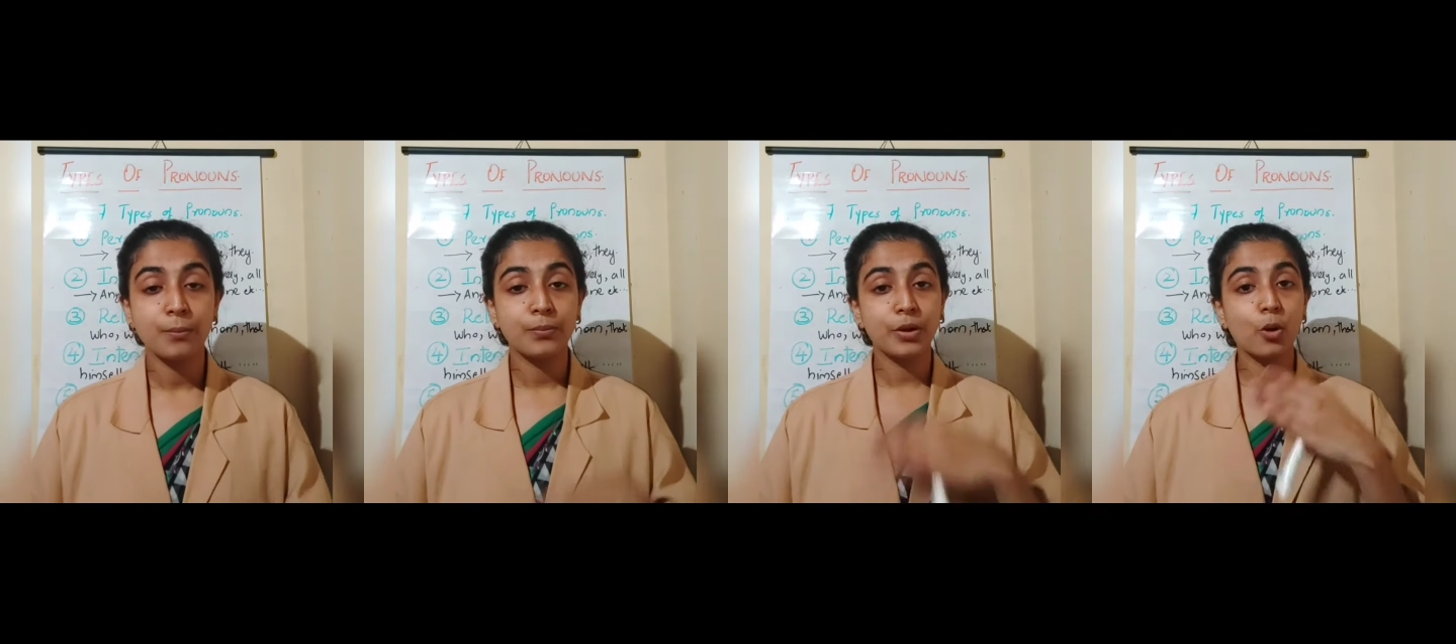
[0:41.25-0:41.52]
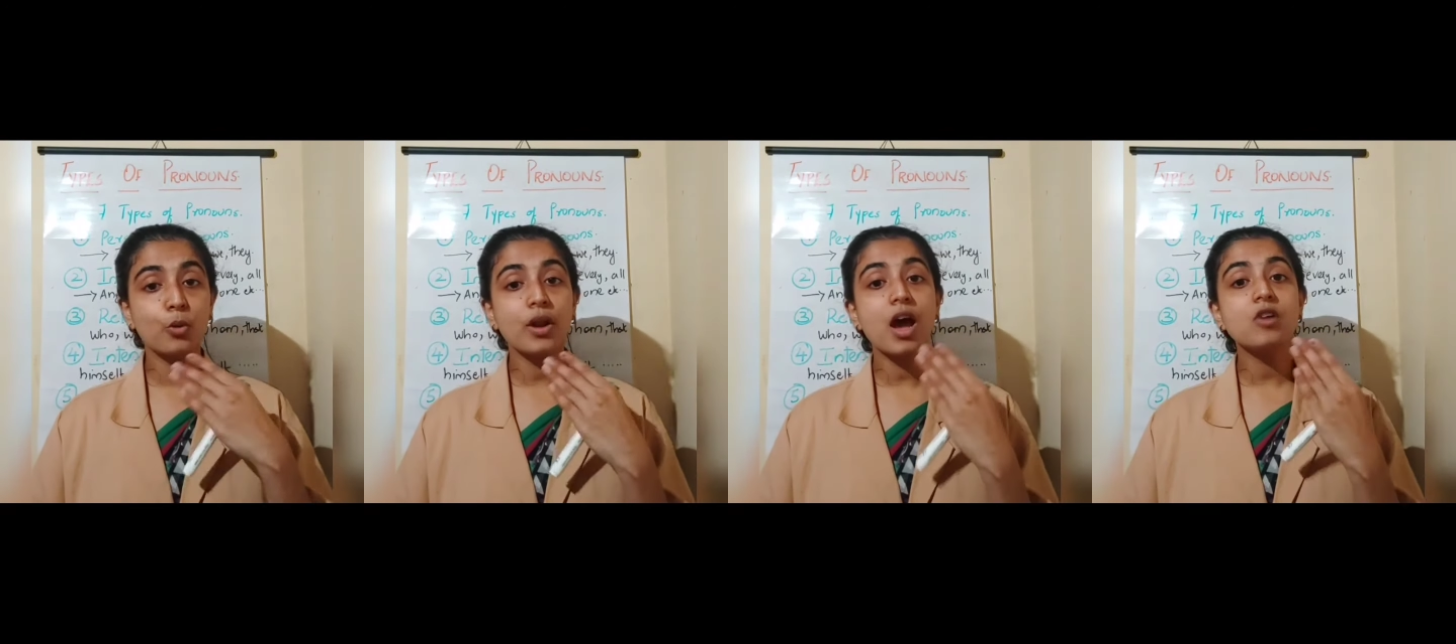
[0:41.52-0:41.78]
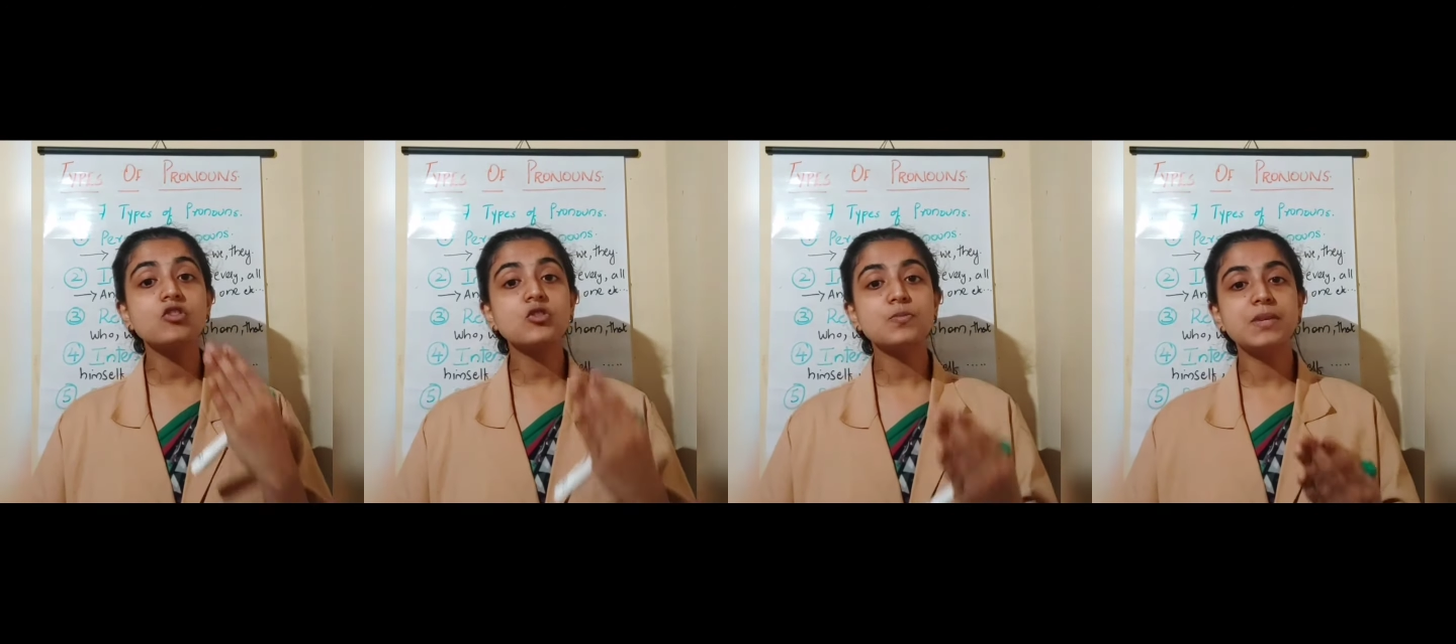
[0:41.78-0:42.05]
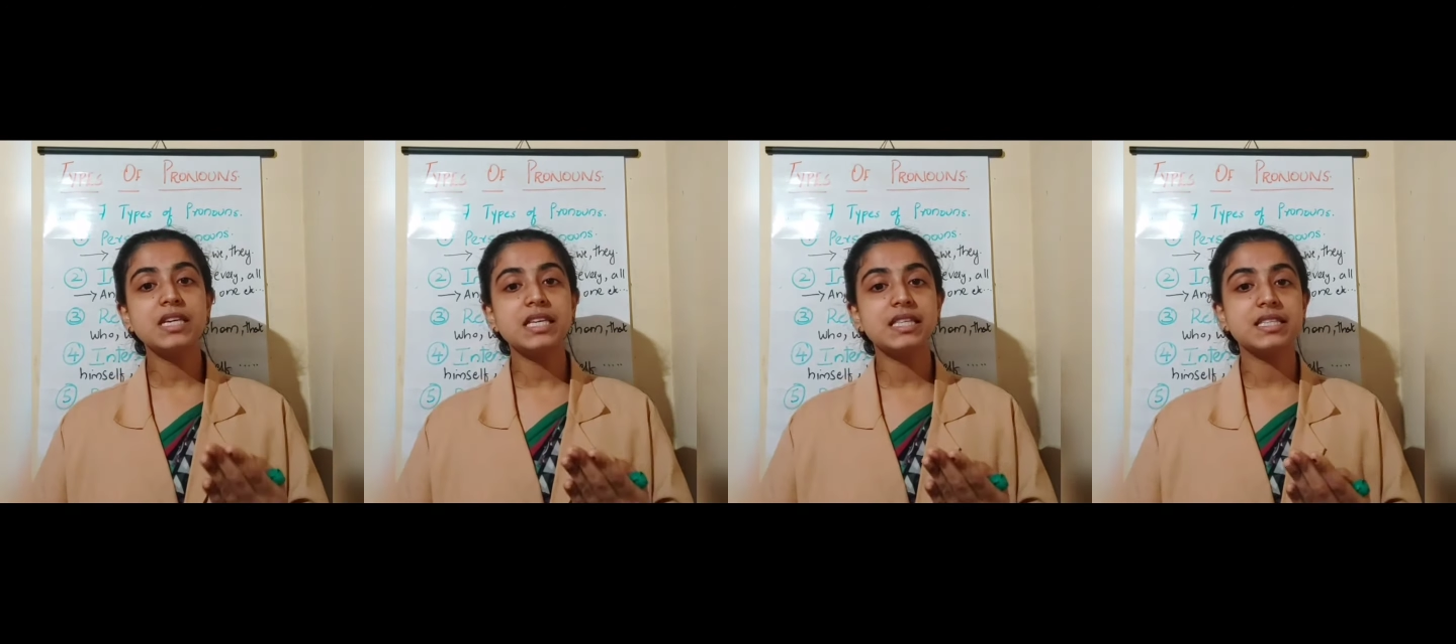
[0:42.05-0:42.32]
Pronouns
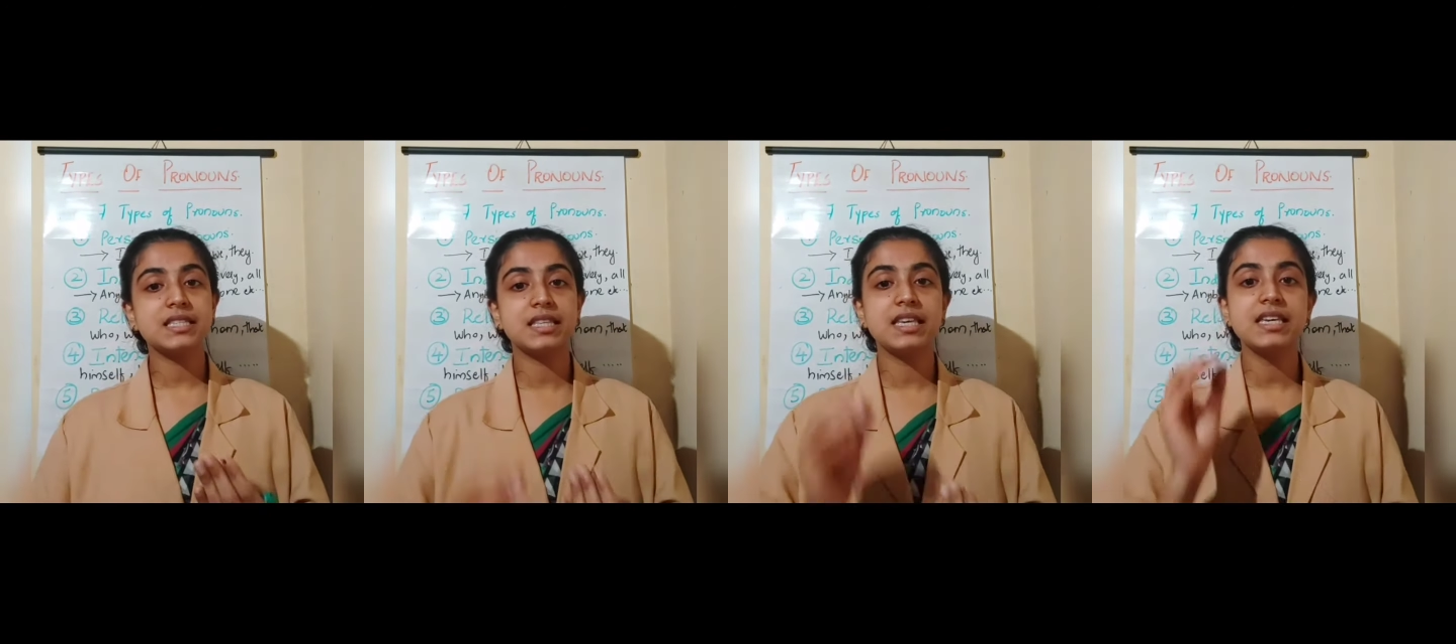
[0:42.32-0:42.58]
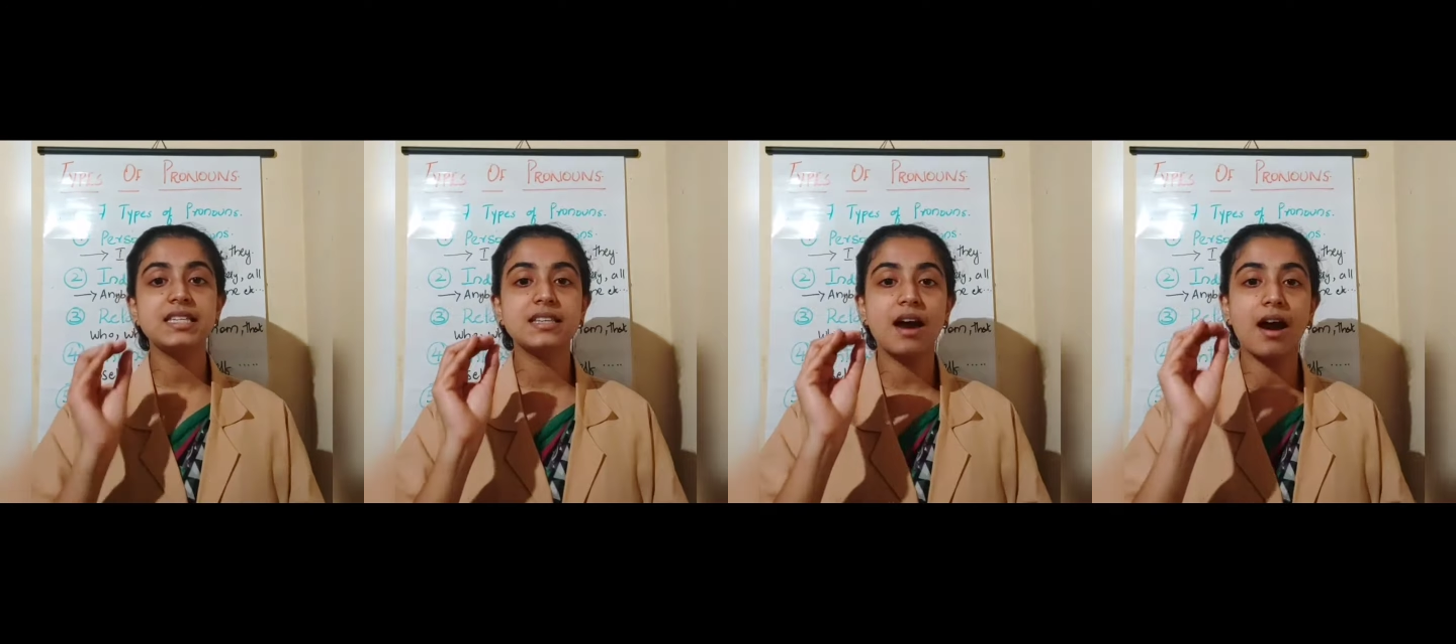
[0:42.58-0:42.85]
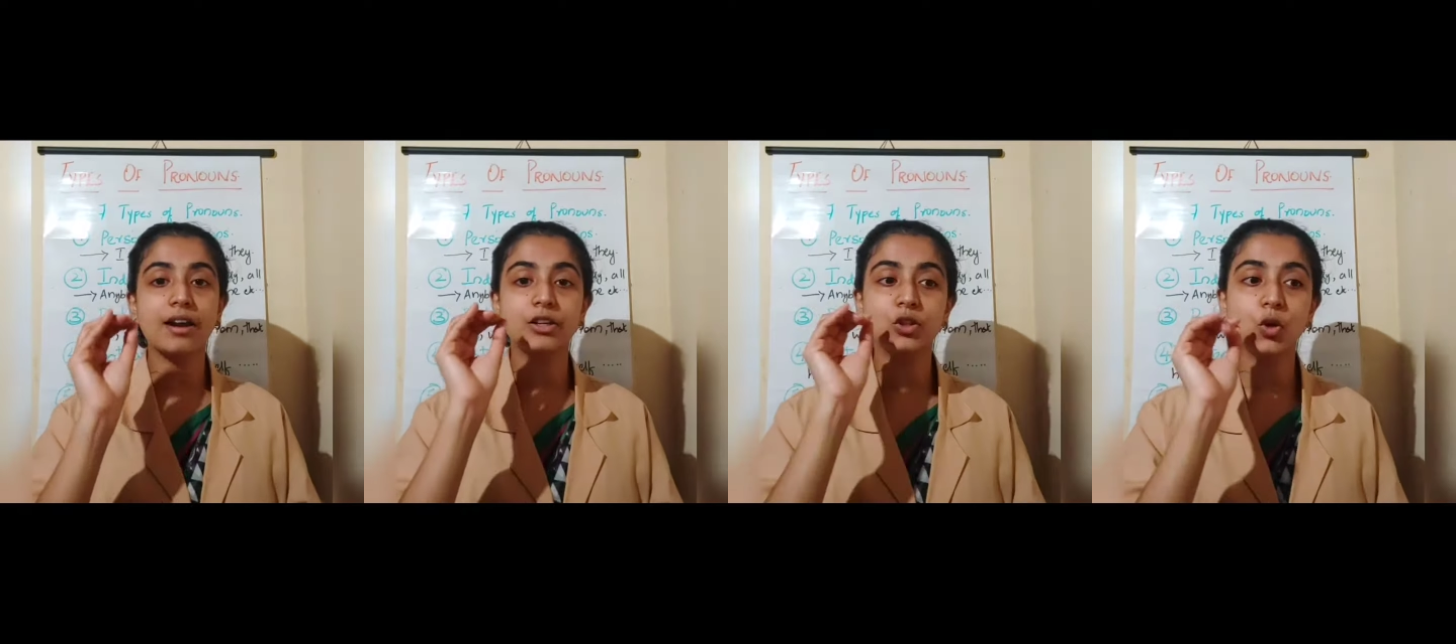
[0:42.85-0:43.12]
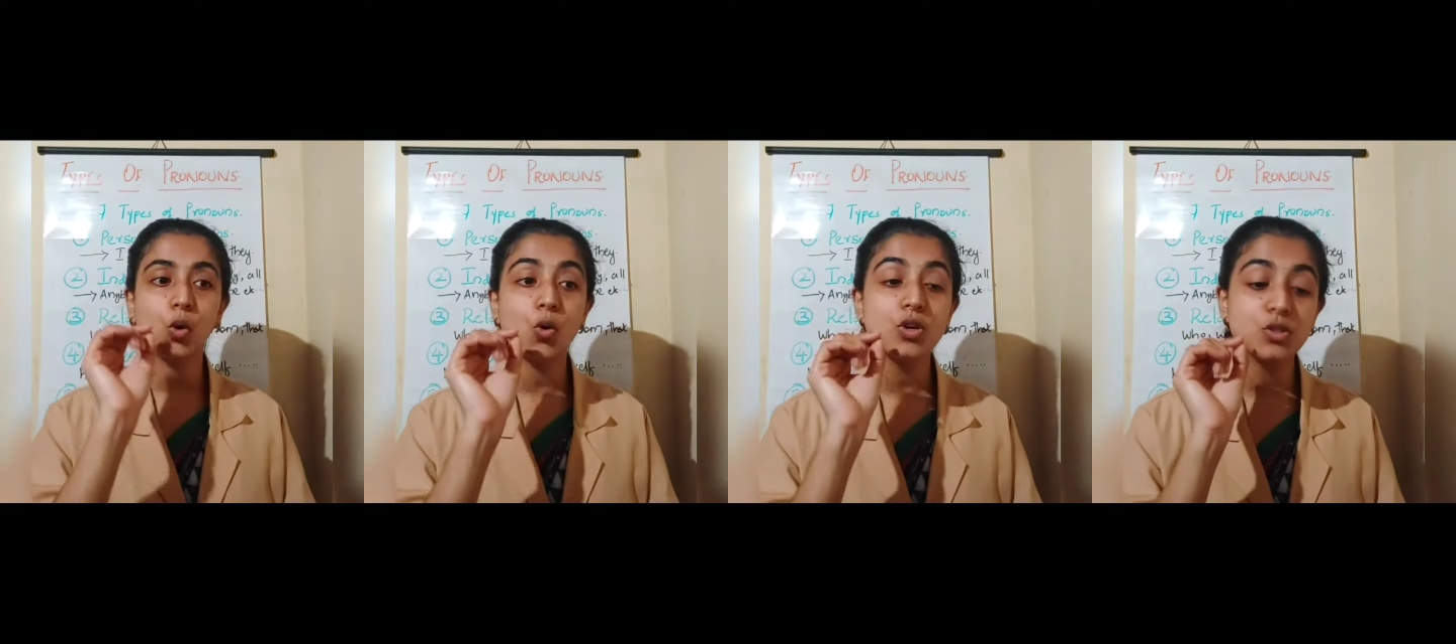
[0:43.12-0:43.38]
means these are
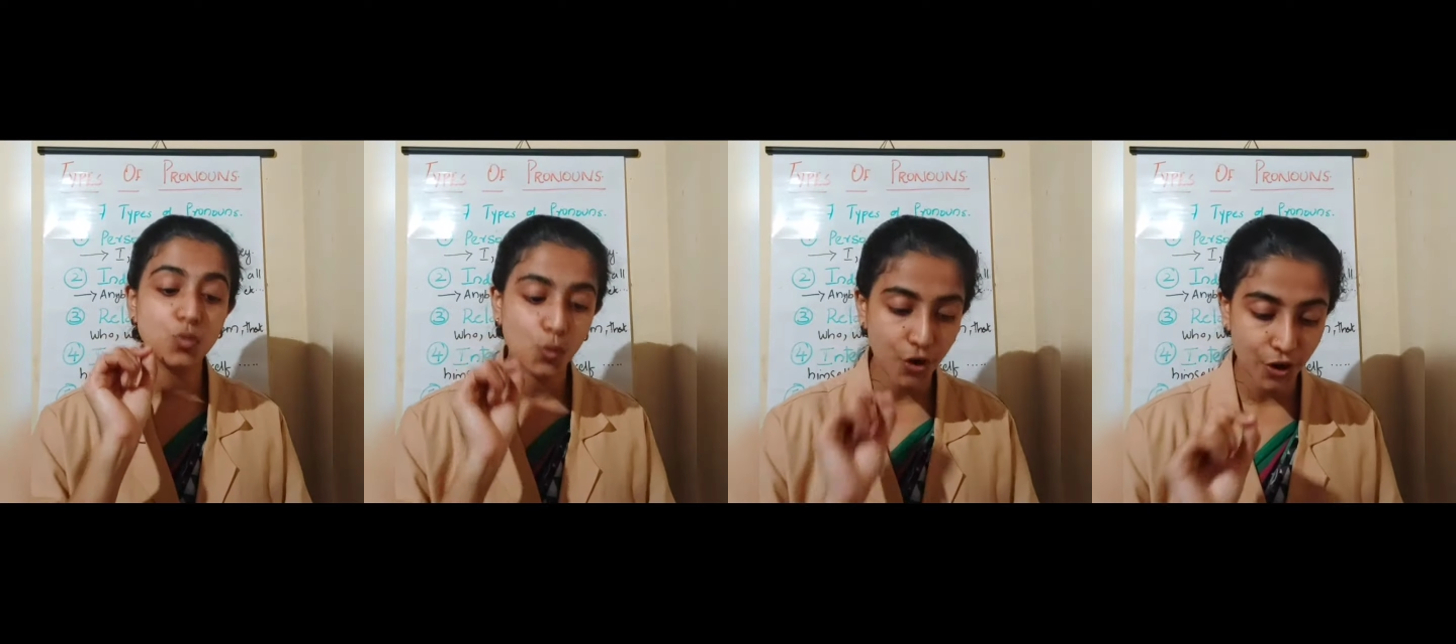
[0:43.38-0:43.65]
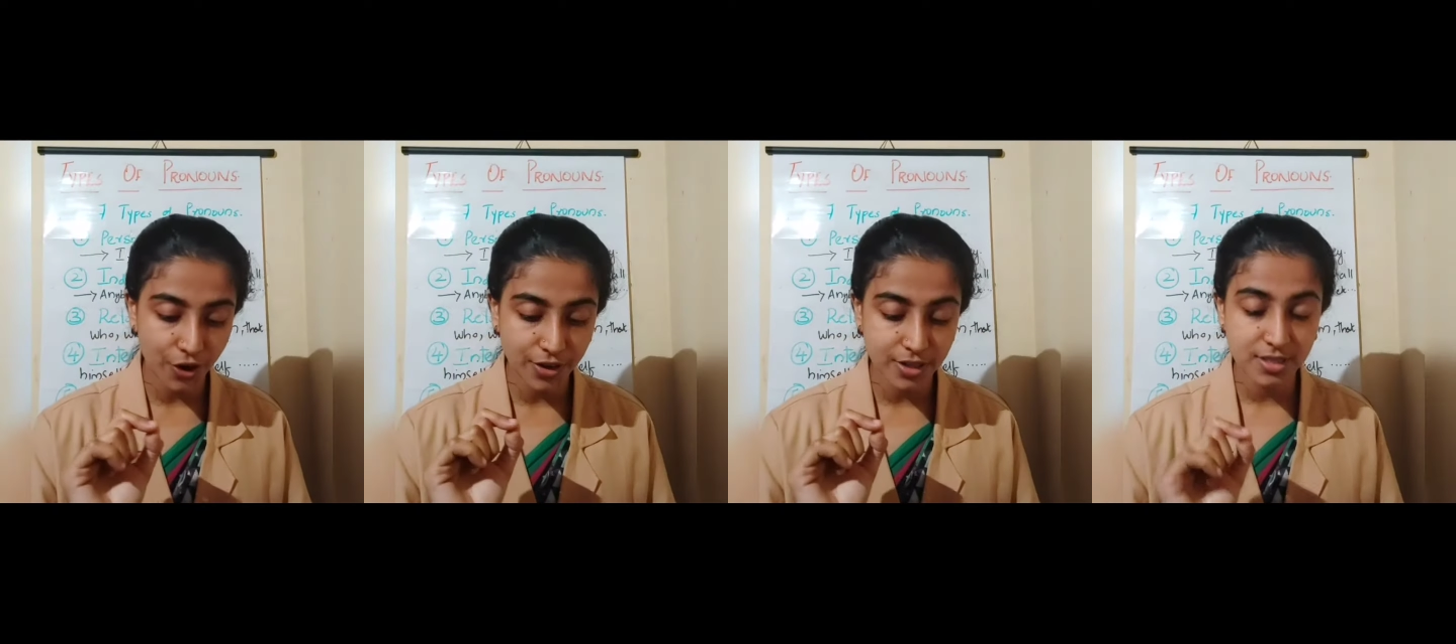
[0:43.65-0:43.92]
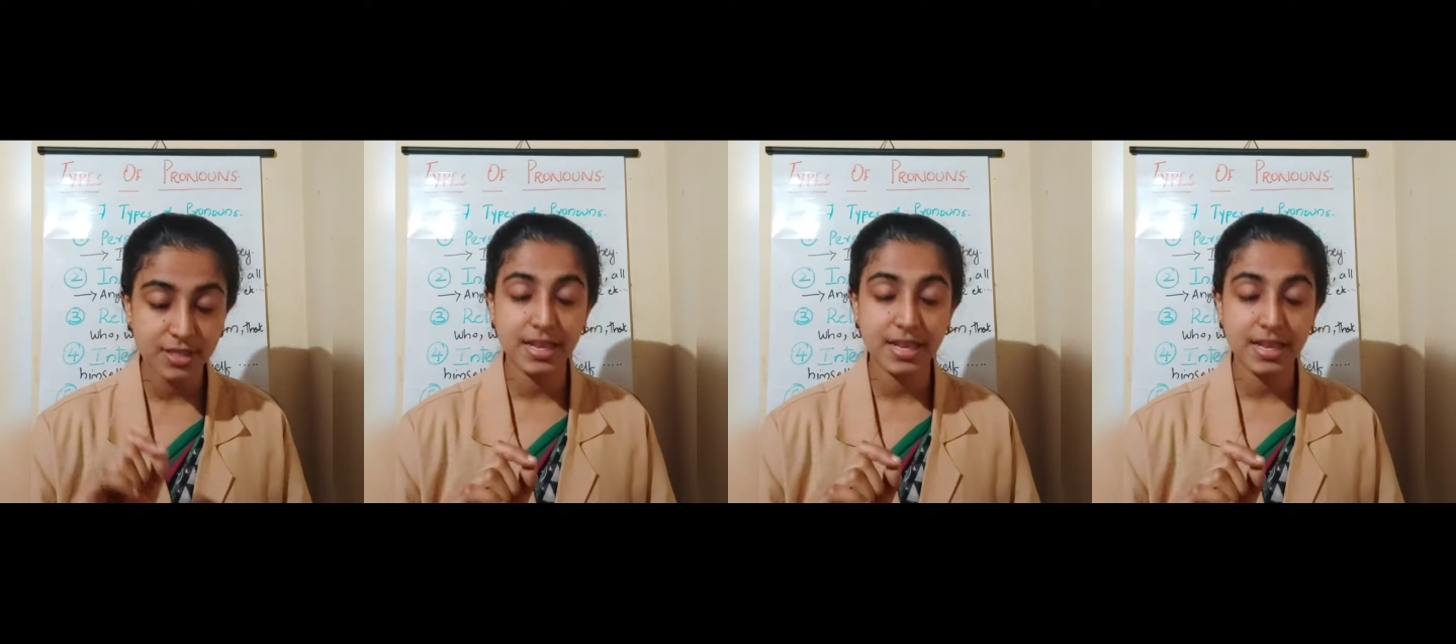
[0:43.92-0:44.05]
those words